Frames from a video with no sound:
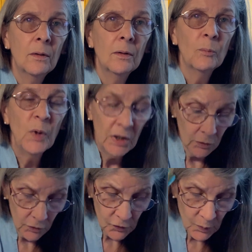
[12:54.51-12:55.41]

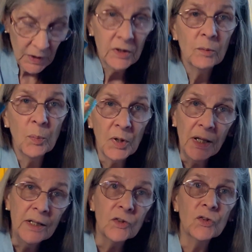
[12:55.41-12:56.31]
Pentacles speak to
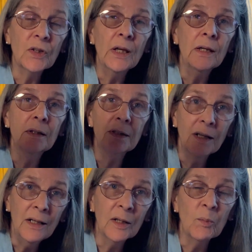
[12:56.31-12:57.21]
place and
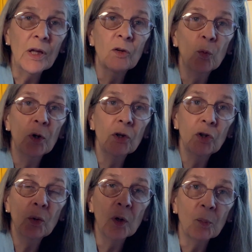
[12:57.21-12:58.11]
time and where
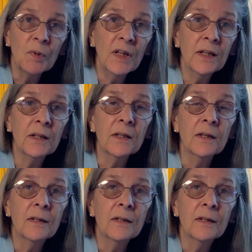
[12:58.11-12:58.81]
you are planted.